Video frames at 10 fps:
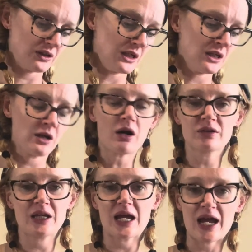He
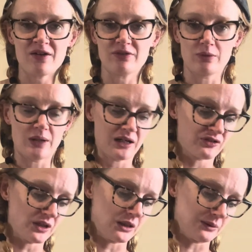hardly ever wakes
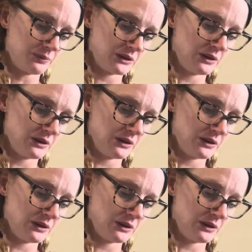up.